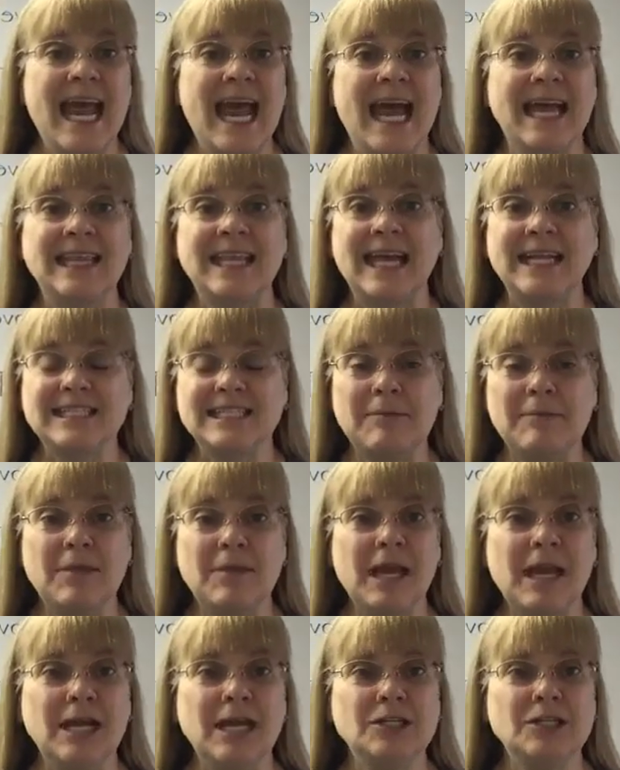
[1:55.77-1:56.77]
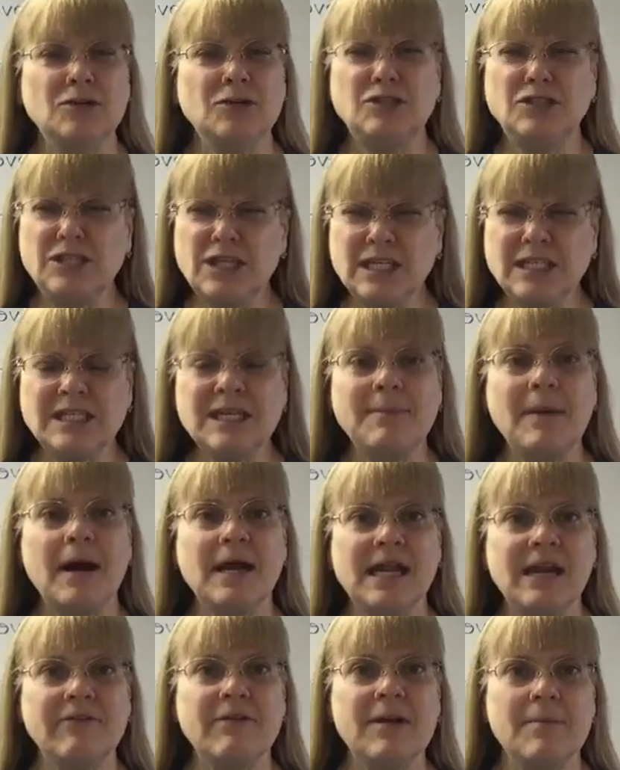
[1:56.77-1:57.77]
And that's something I do just
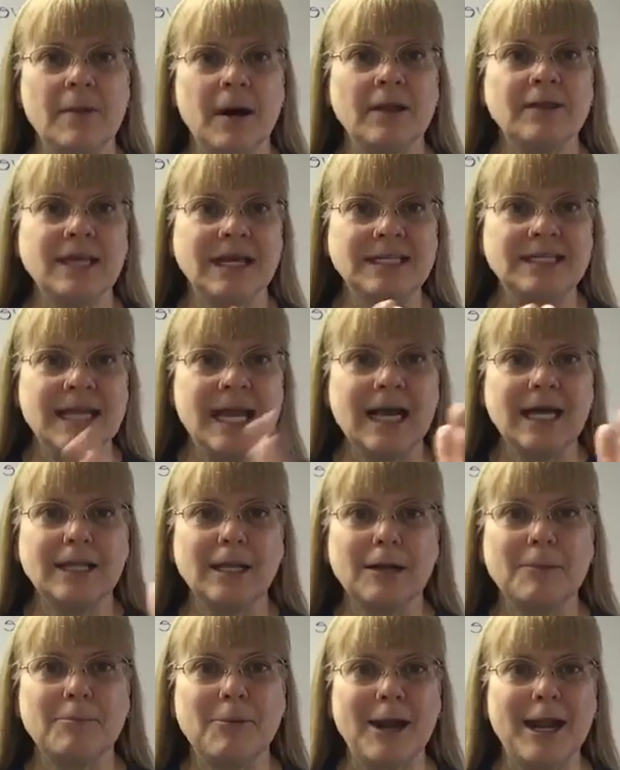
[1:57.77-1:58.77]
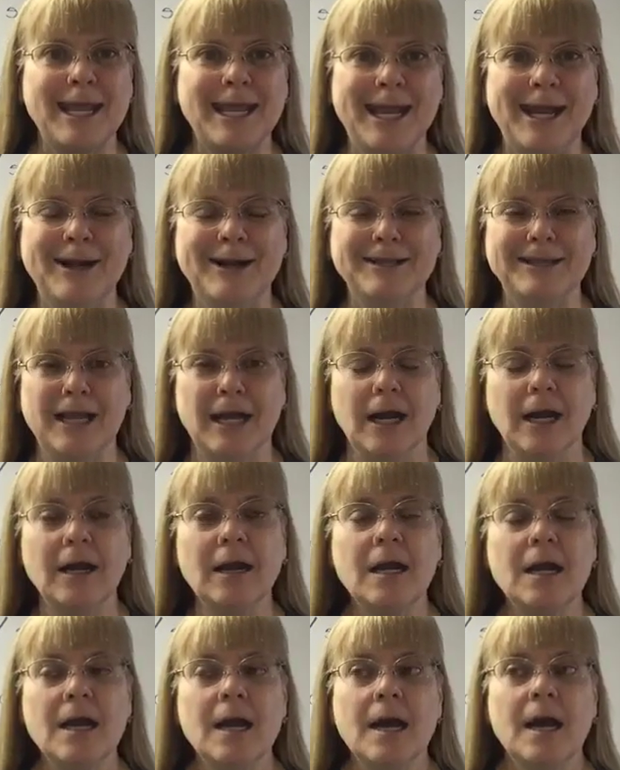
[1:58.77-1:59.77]
about every month. I take a little break here and
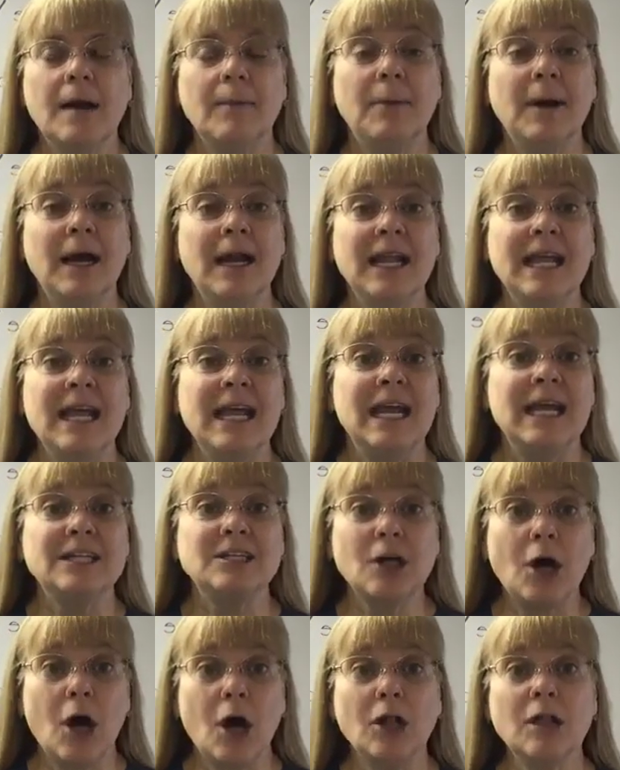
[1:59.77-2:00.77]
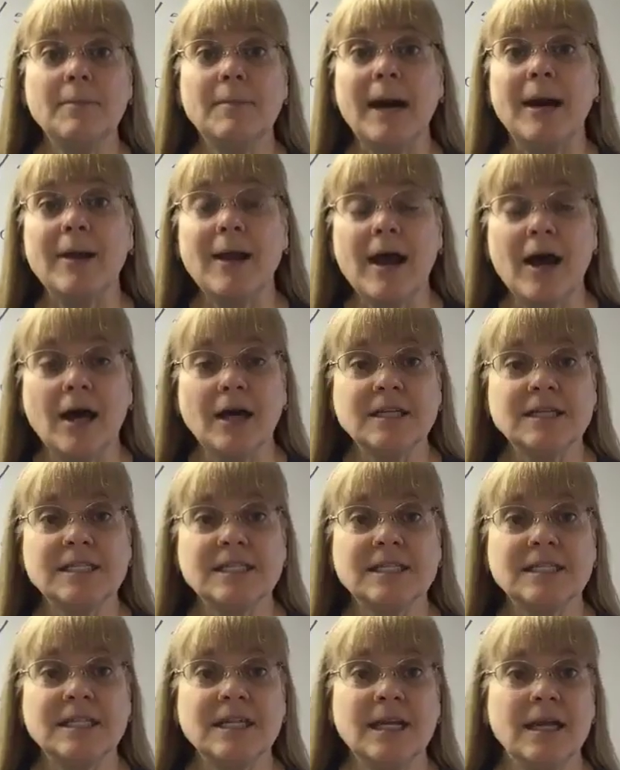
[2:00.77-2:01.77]
there, but it's all about
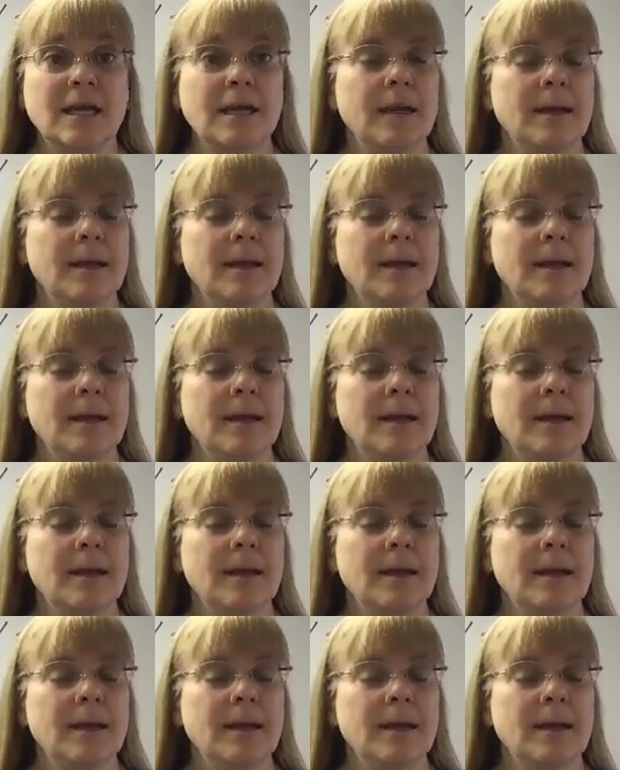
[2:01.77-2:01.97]
us